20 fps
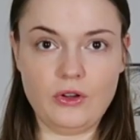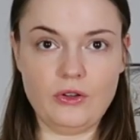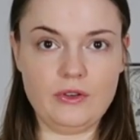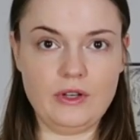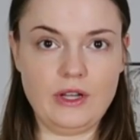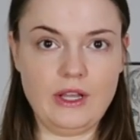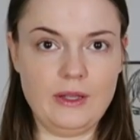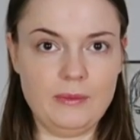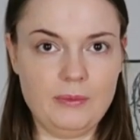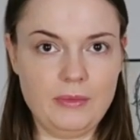
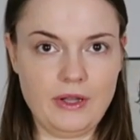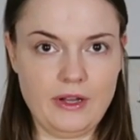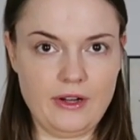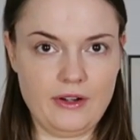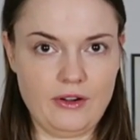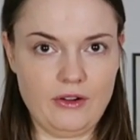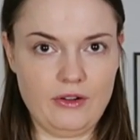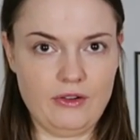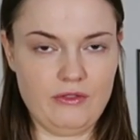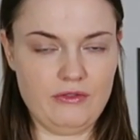on a
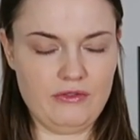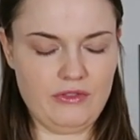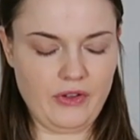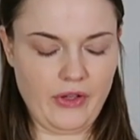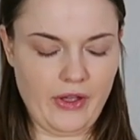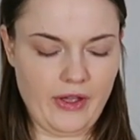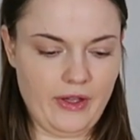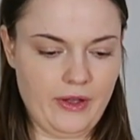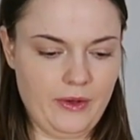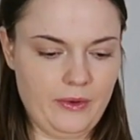pair of,
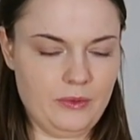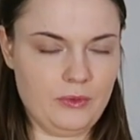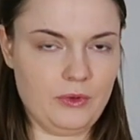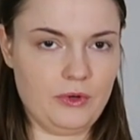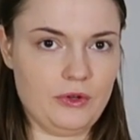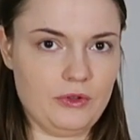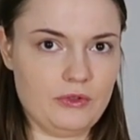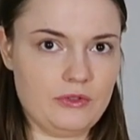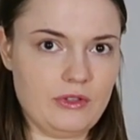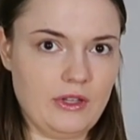uh, what
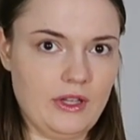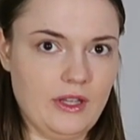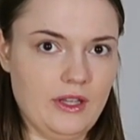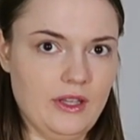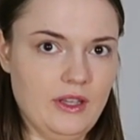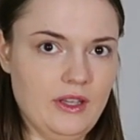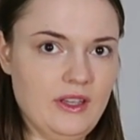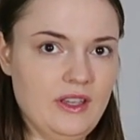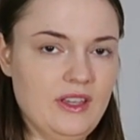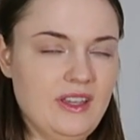do you
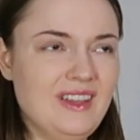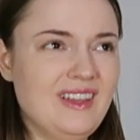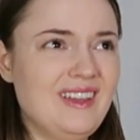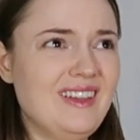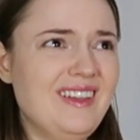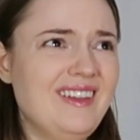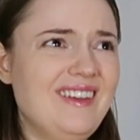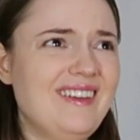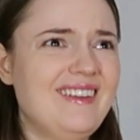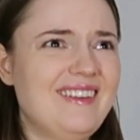say?
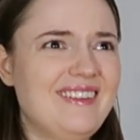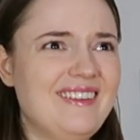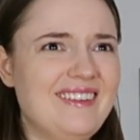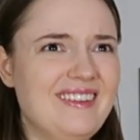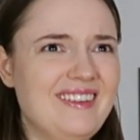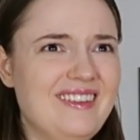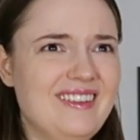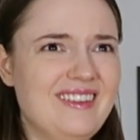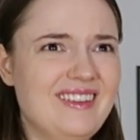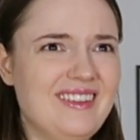Uh,